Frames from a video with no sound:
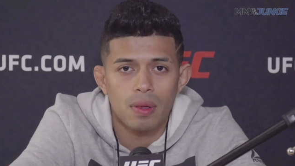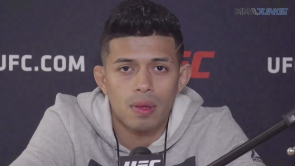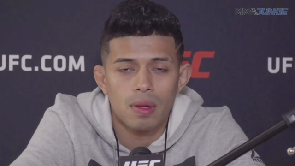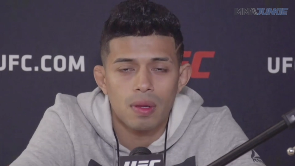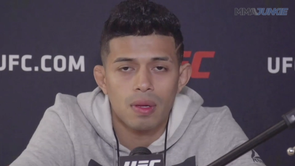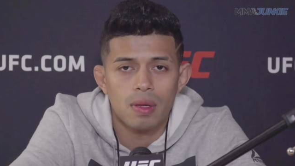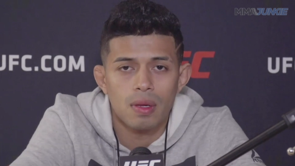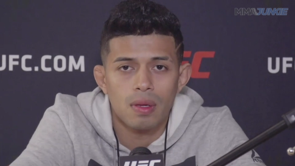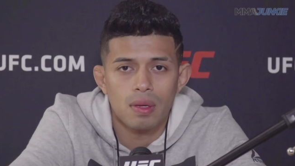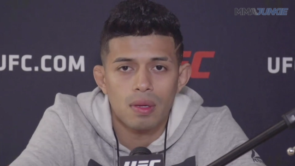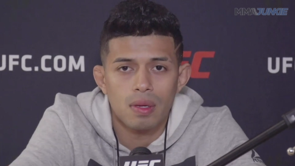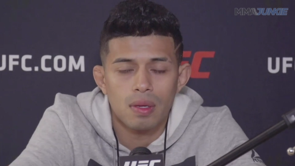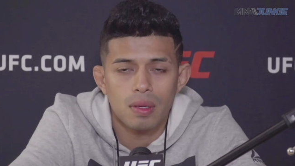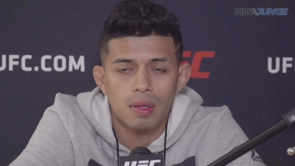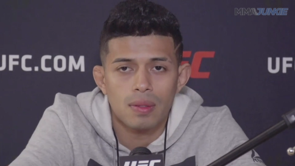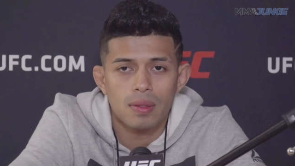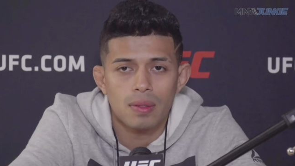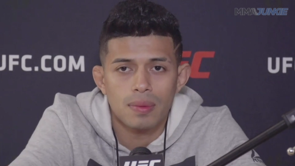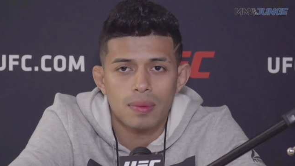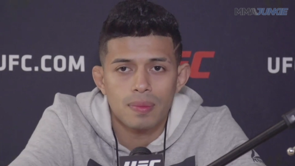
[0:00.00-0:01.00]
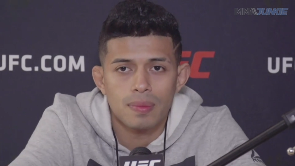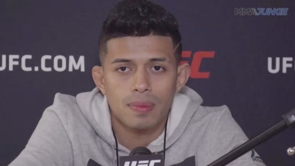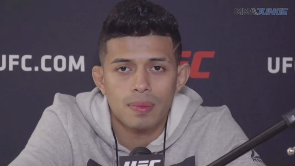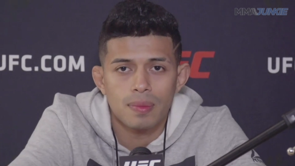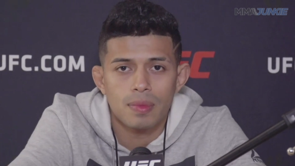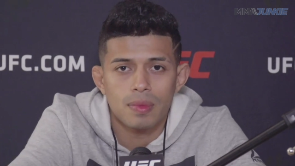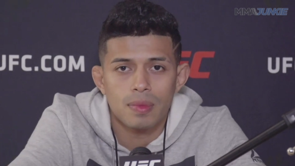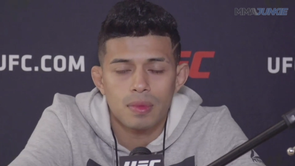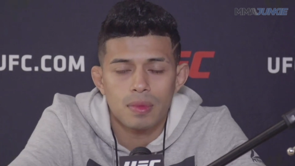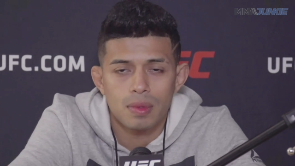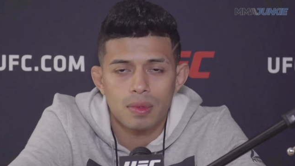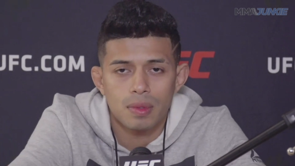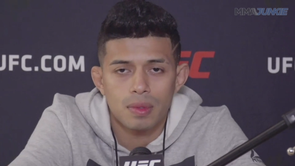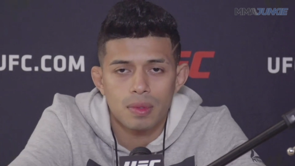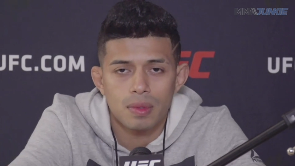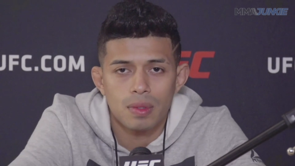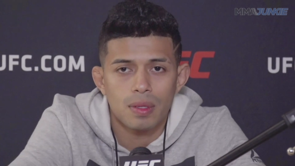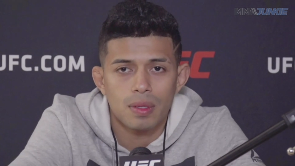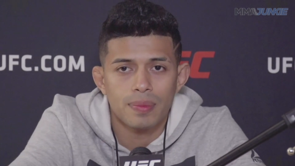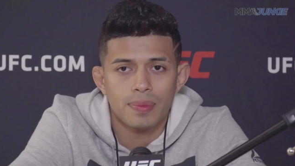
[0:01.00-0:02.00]

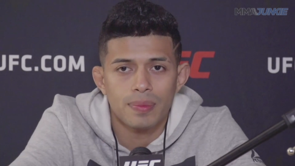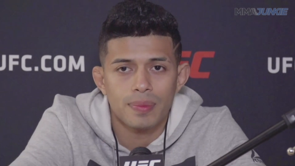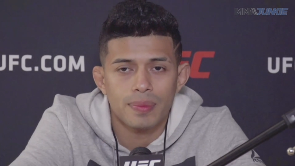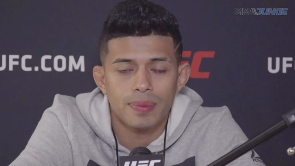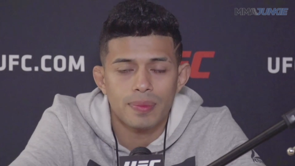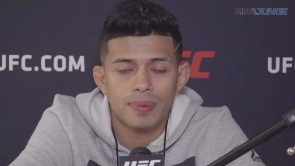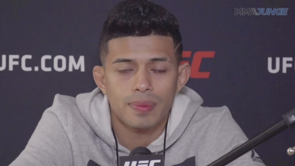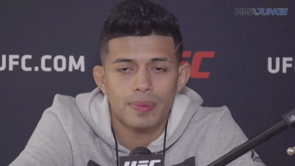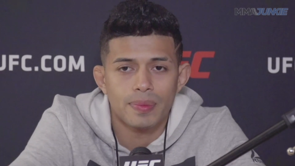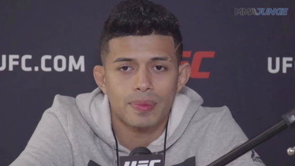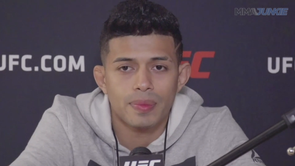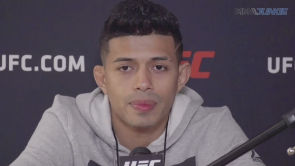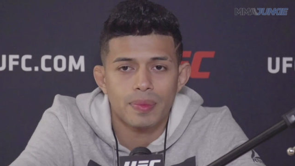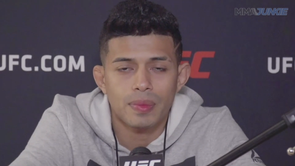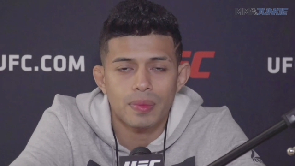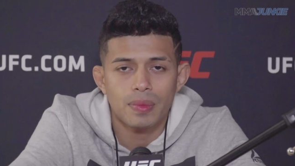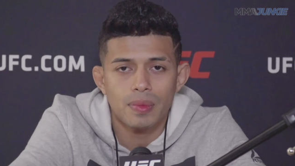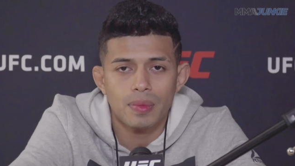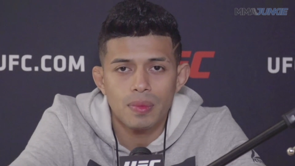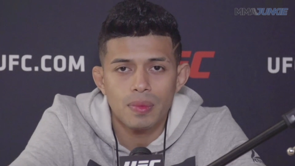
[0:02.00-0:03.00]
(no one is talking)